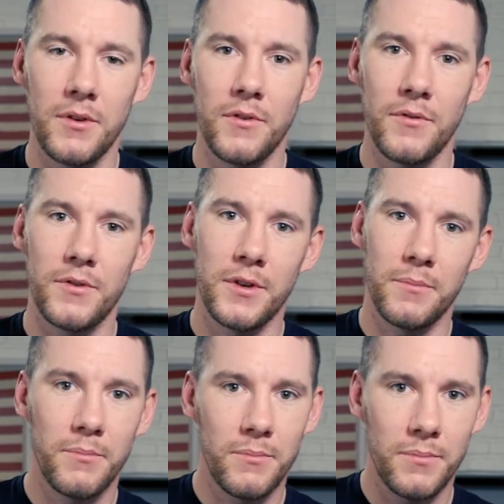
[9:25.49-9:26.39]
You have to
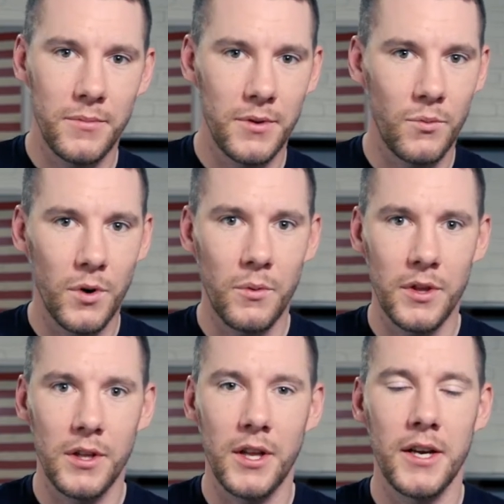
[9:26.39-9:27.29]
work with
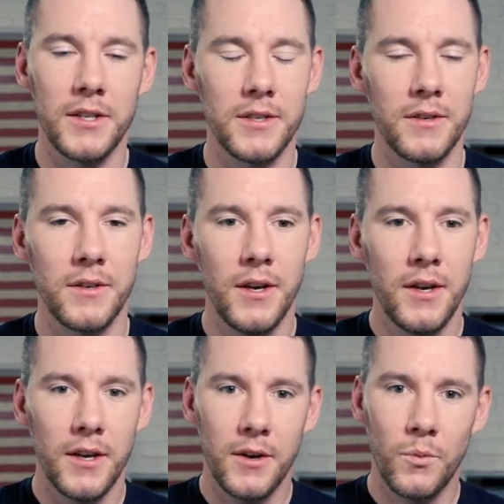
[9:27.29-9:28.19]
the lights and
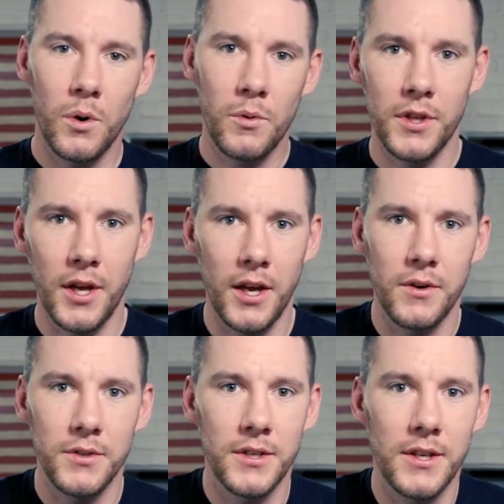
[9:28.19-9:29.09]
work with the
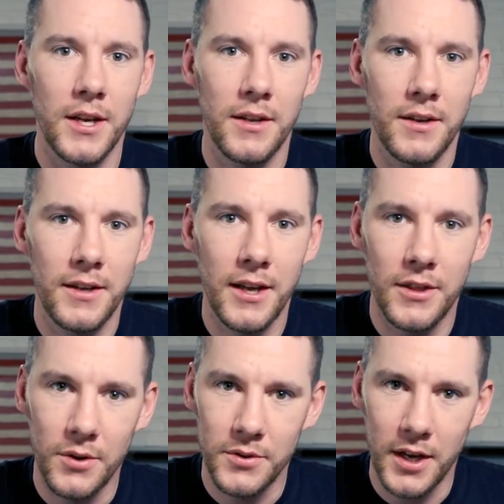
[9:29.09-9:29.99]
angles and get
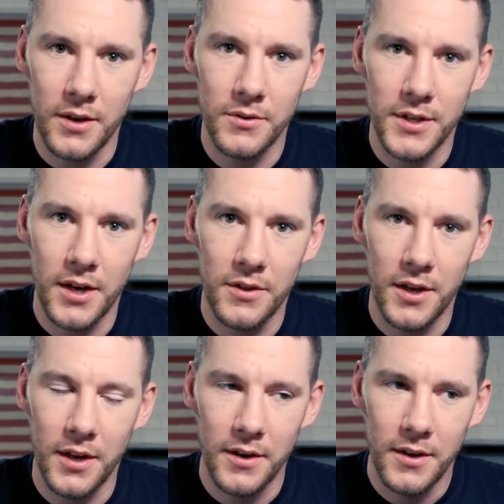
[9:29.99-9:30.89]
those angles out
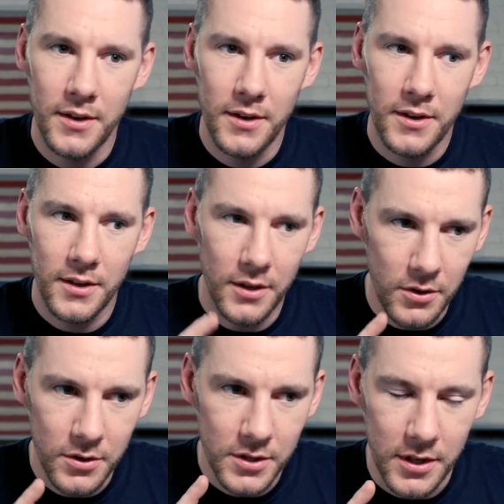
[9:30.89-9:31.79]
that
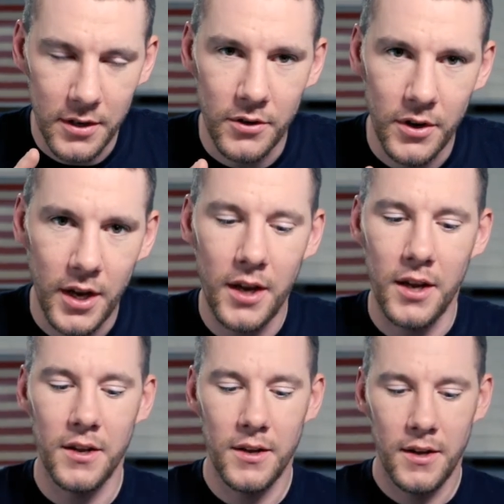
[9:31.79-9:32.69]
you see in your head,